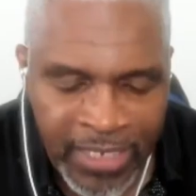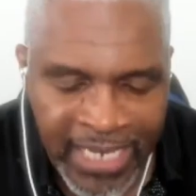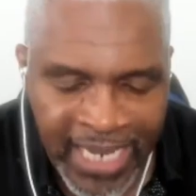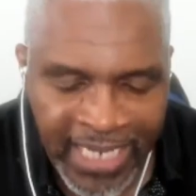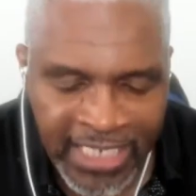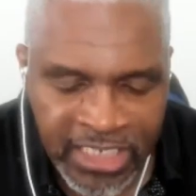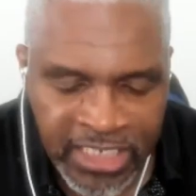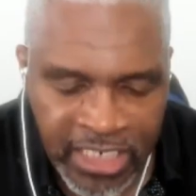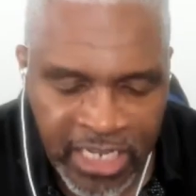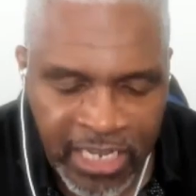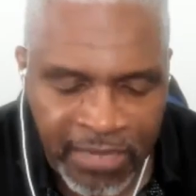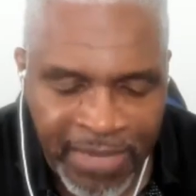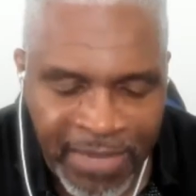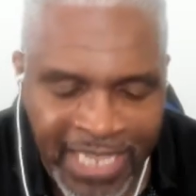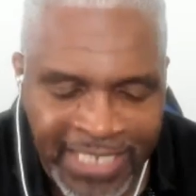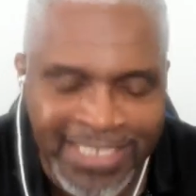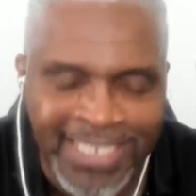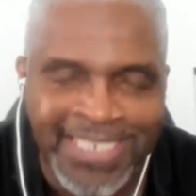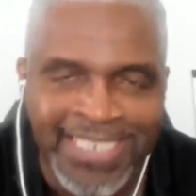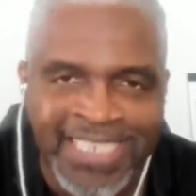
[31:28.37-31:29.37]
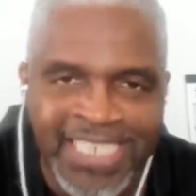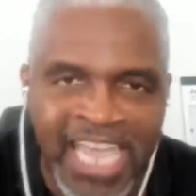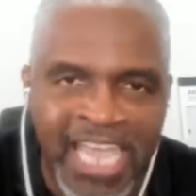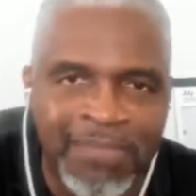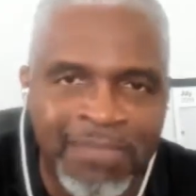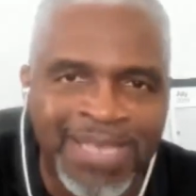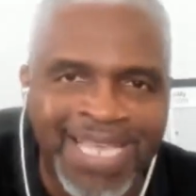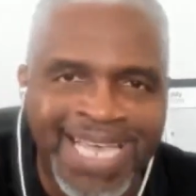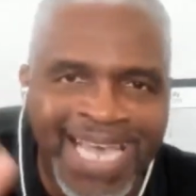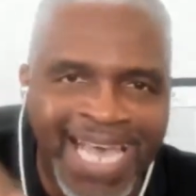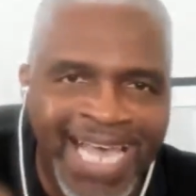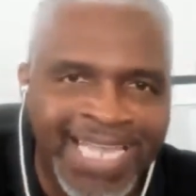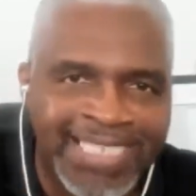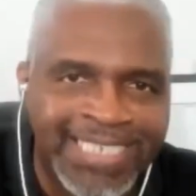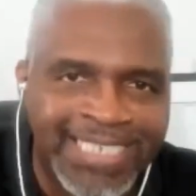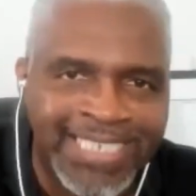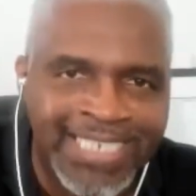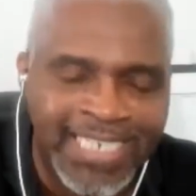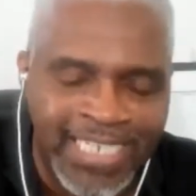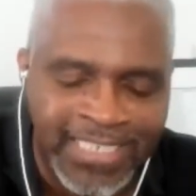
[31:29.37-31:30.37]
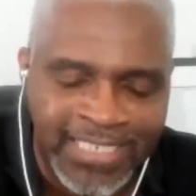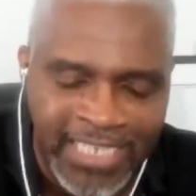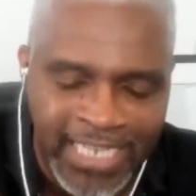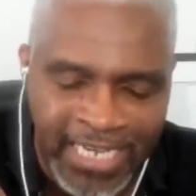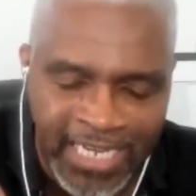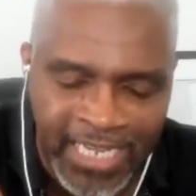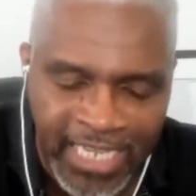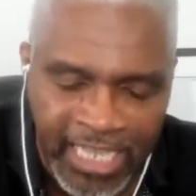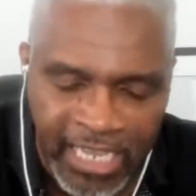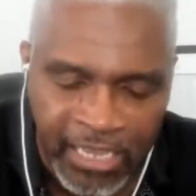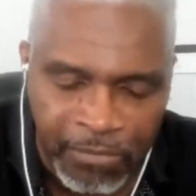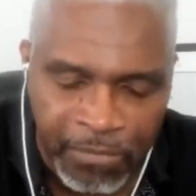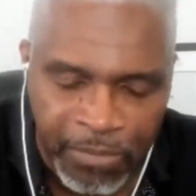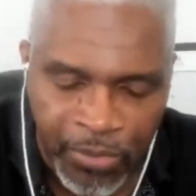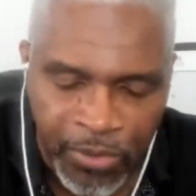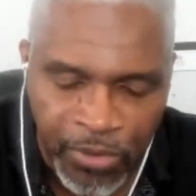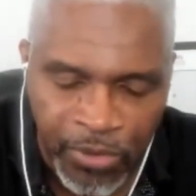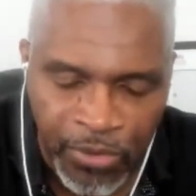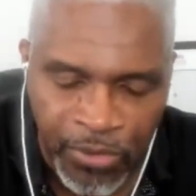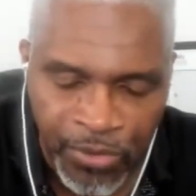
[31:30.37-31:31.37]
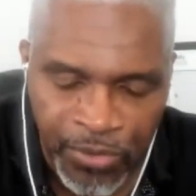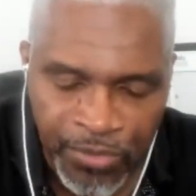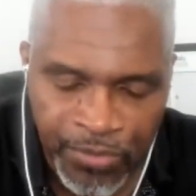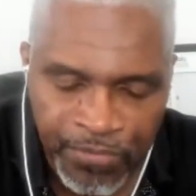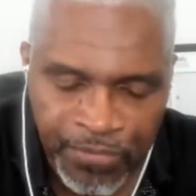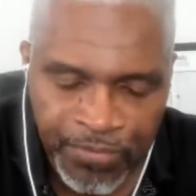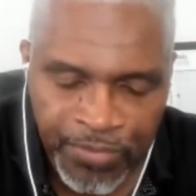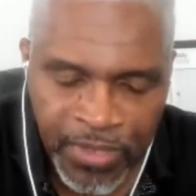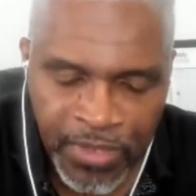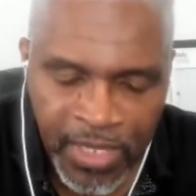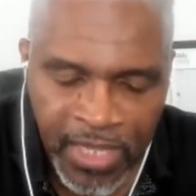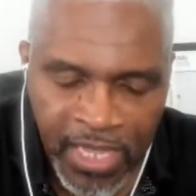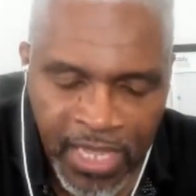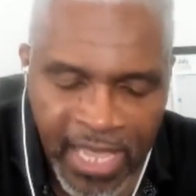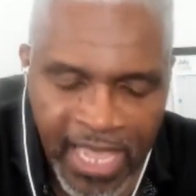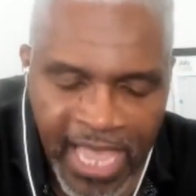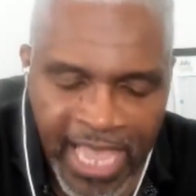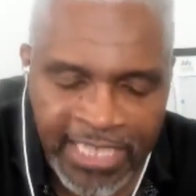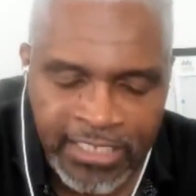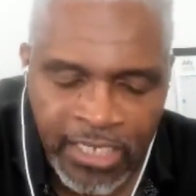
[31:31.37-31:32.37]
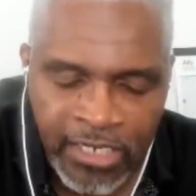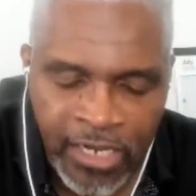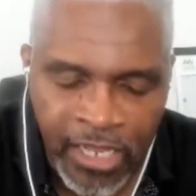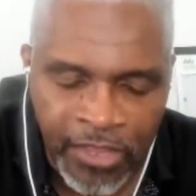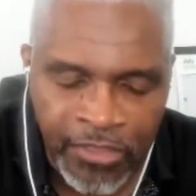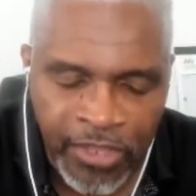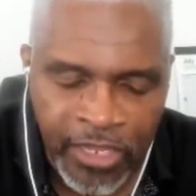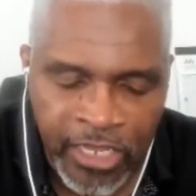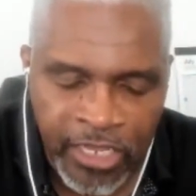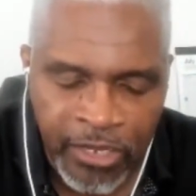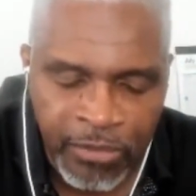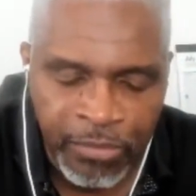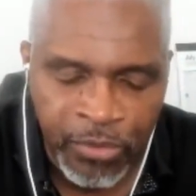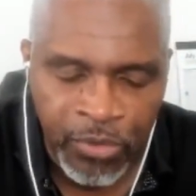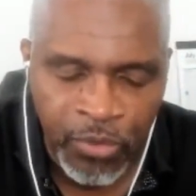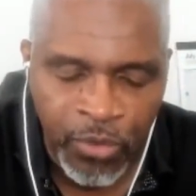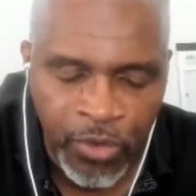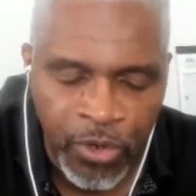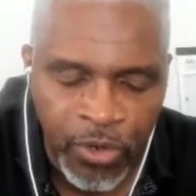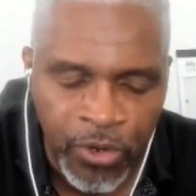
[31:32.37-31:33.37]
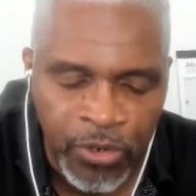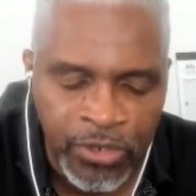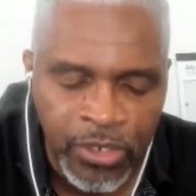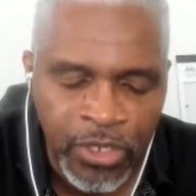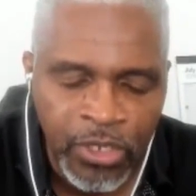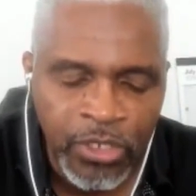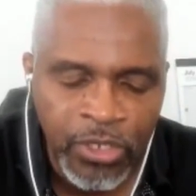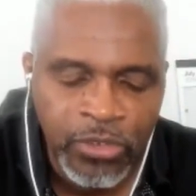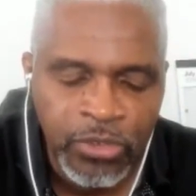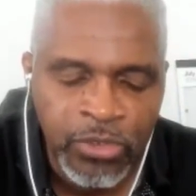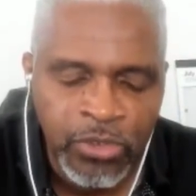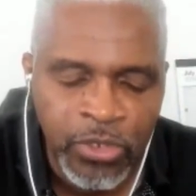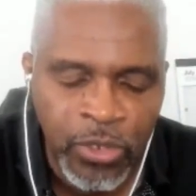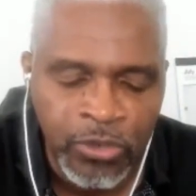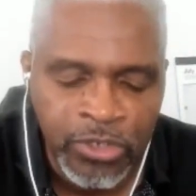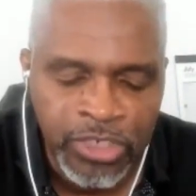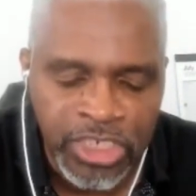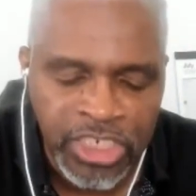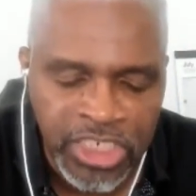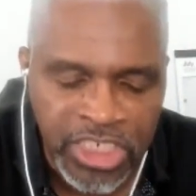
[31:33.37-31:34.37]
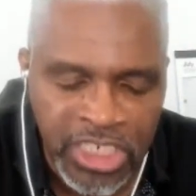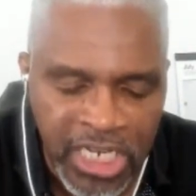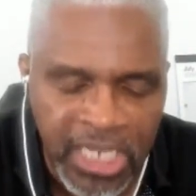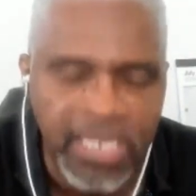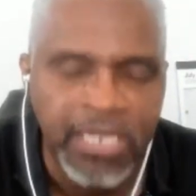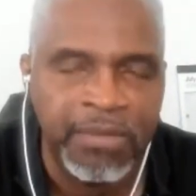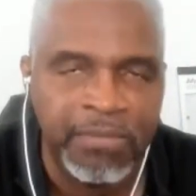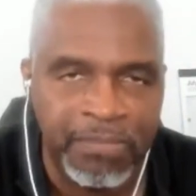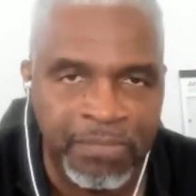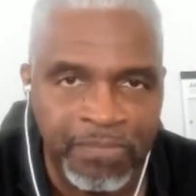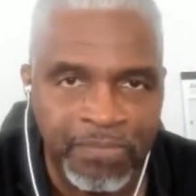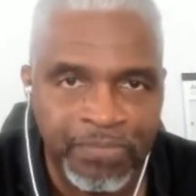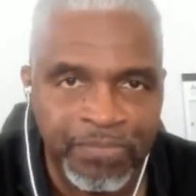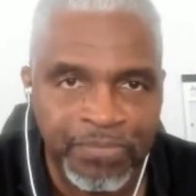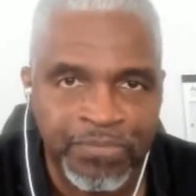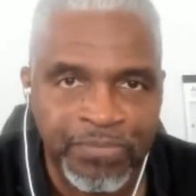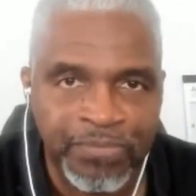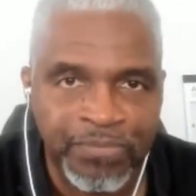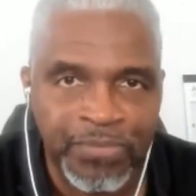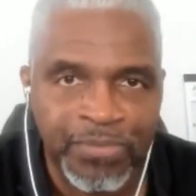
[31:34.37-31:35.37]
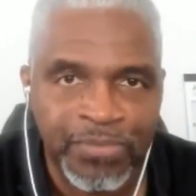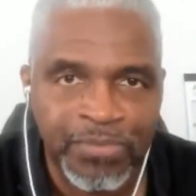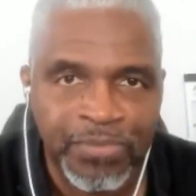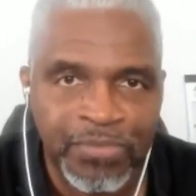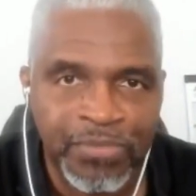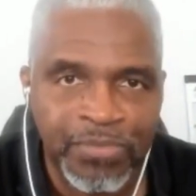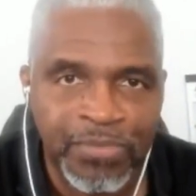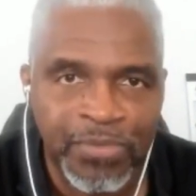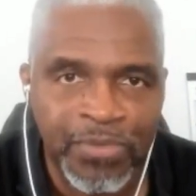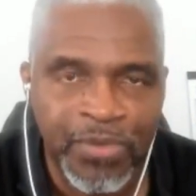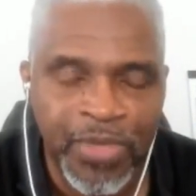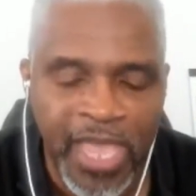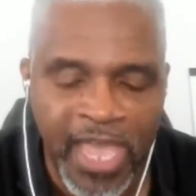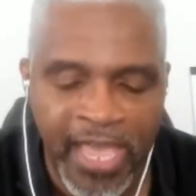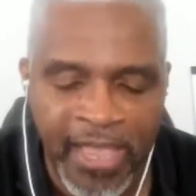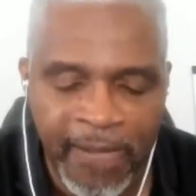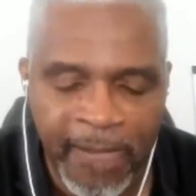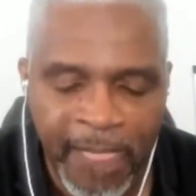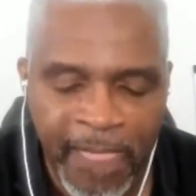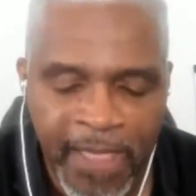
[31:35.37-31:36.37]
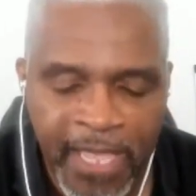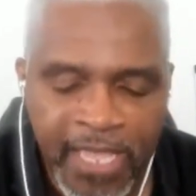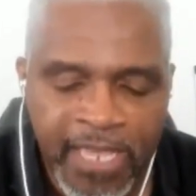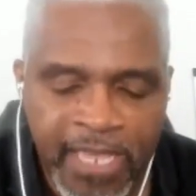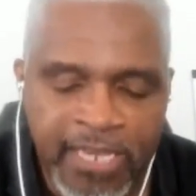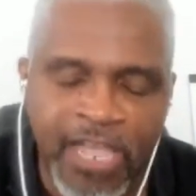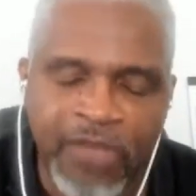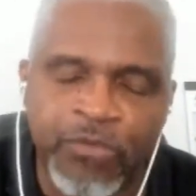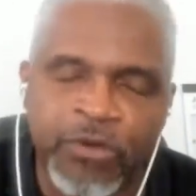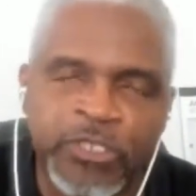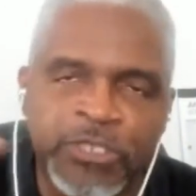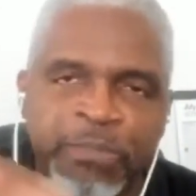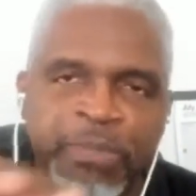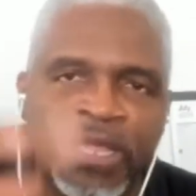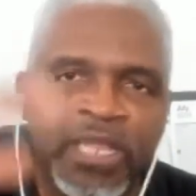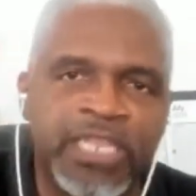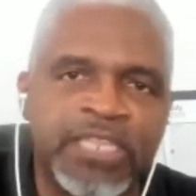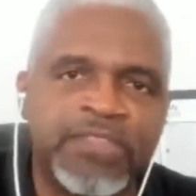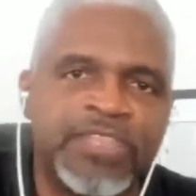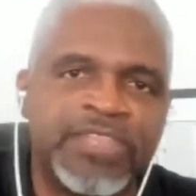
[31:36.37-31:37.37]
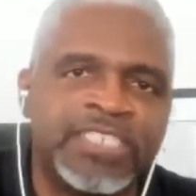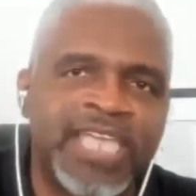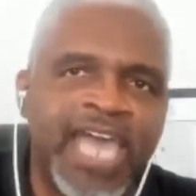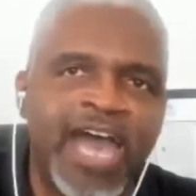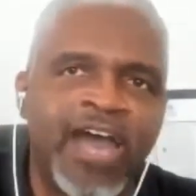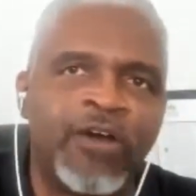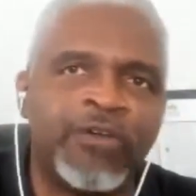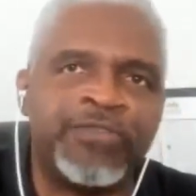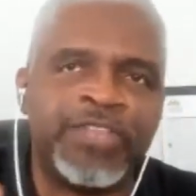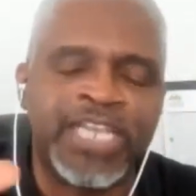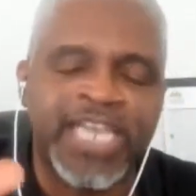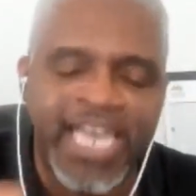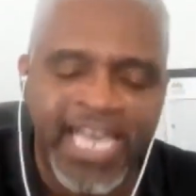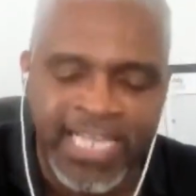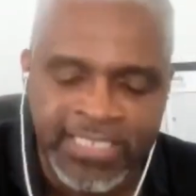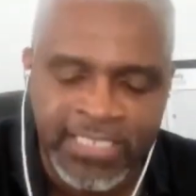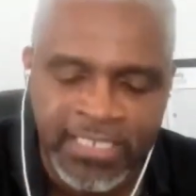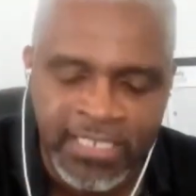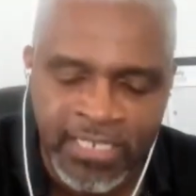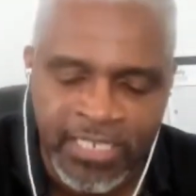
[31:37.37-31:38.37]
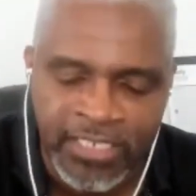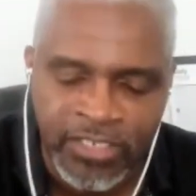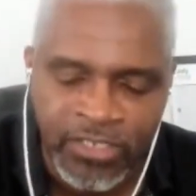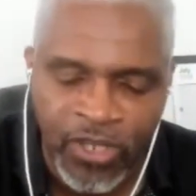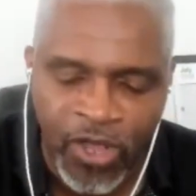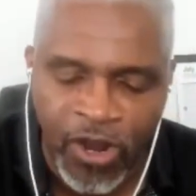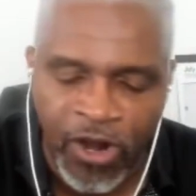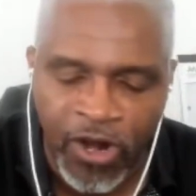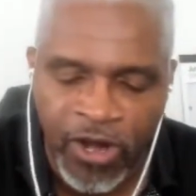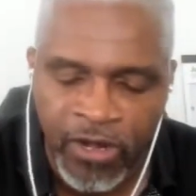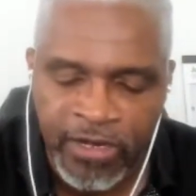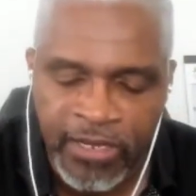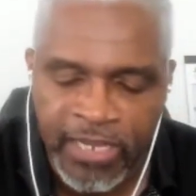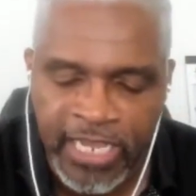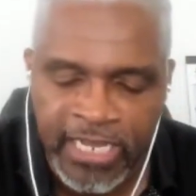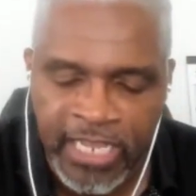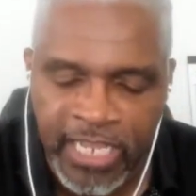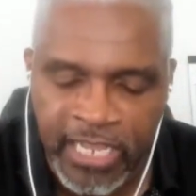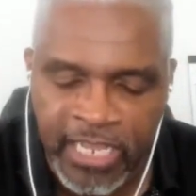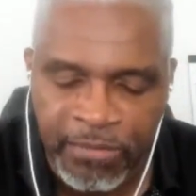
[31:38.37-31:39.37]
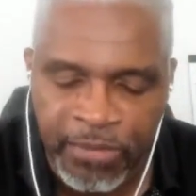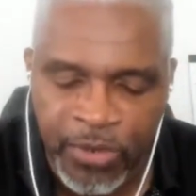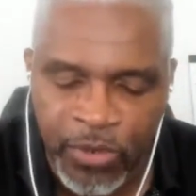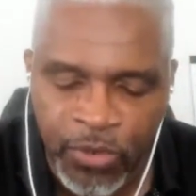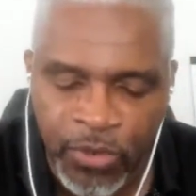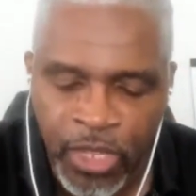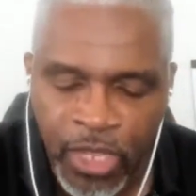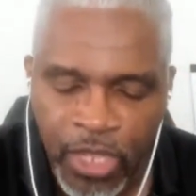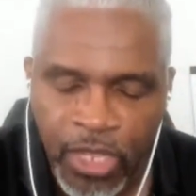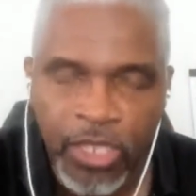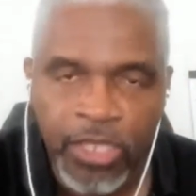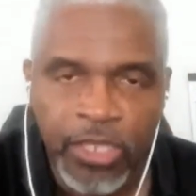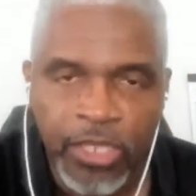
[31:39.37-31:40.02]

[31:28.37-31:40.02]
nashim has the same consonants in Hebrew as another Hebrew word, noshim. Okay? Now we're spelling this out. The consonants are in Hebrew,